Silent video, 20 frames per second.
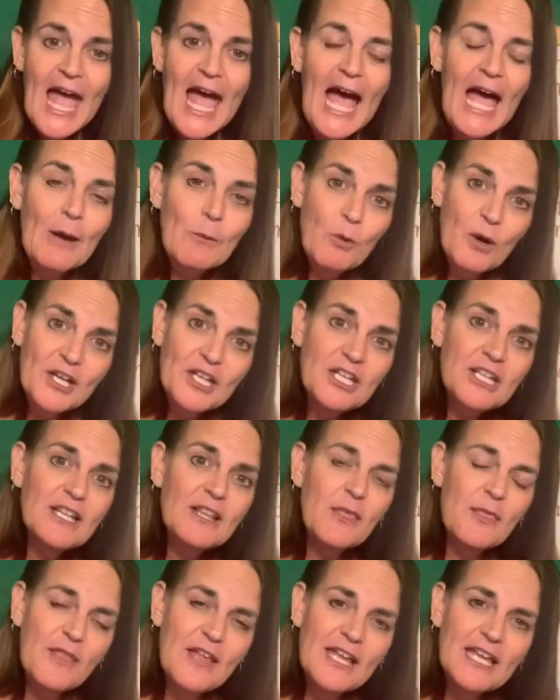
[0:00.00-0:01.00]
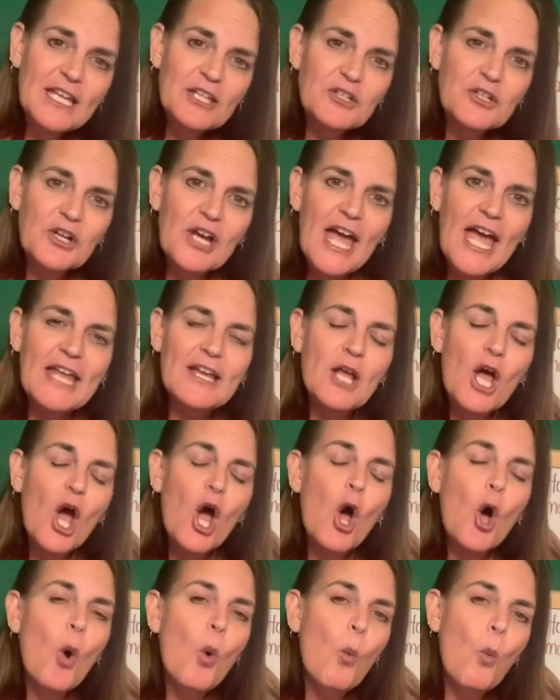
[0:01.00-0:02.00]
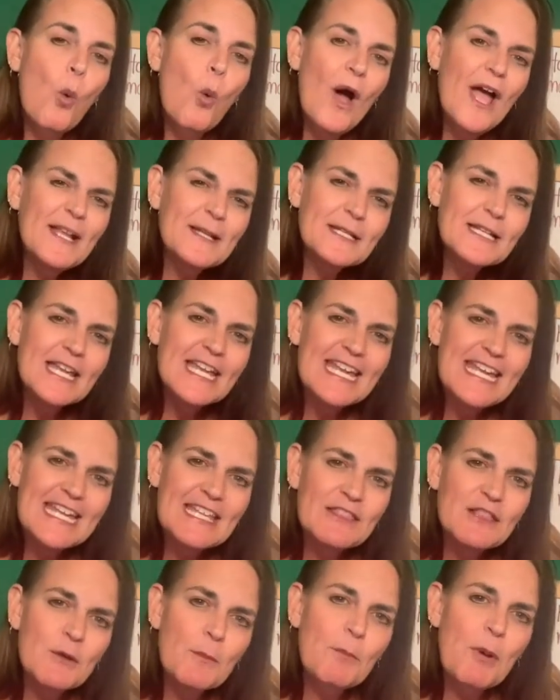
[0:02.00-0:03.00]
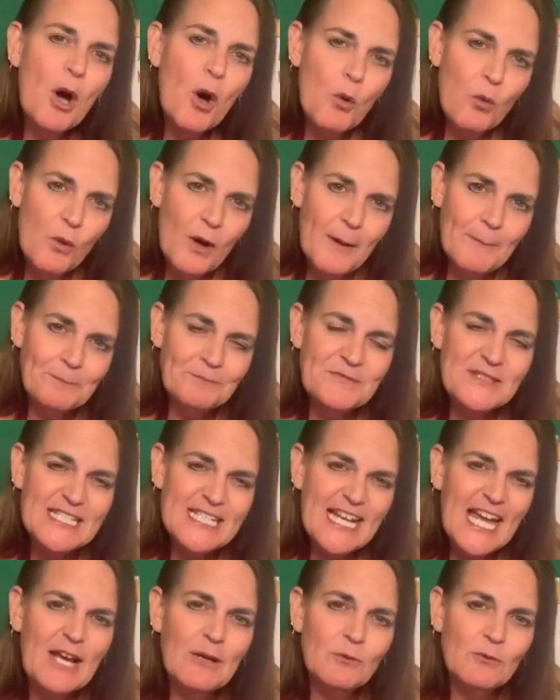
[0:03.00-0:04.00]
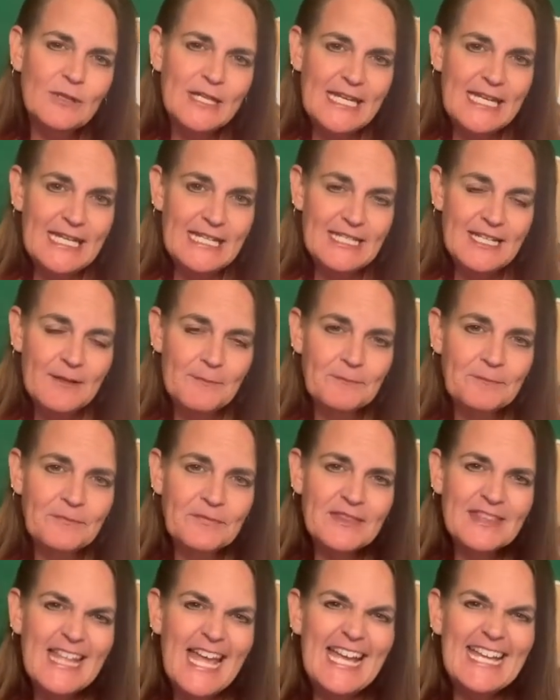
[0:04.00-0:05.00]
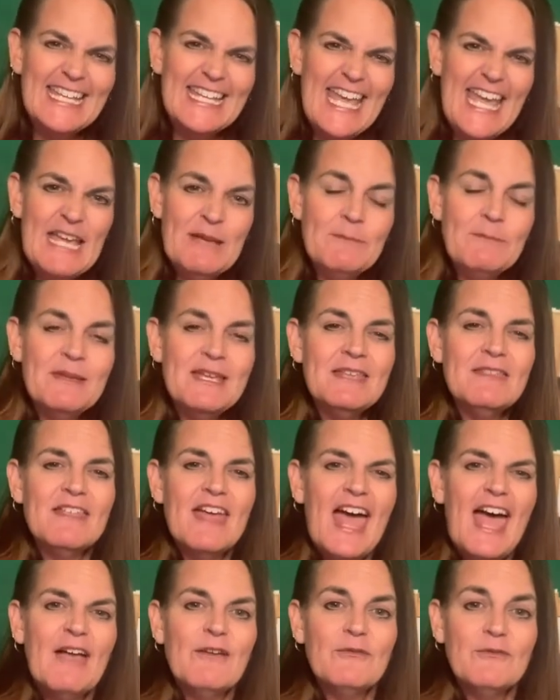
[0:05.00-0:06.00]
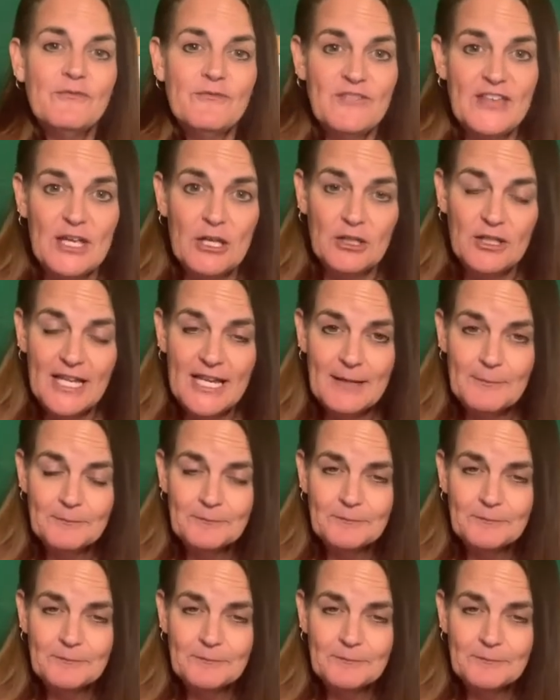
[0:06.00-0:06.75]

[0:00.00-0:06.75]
I want you to think in your head, what in the poem did I read that gave me that feeling?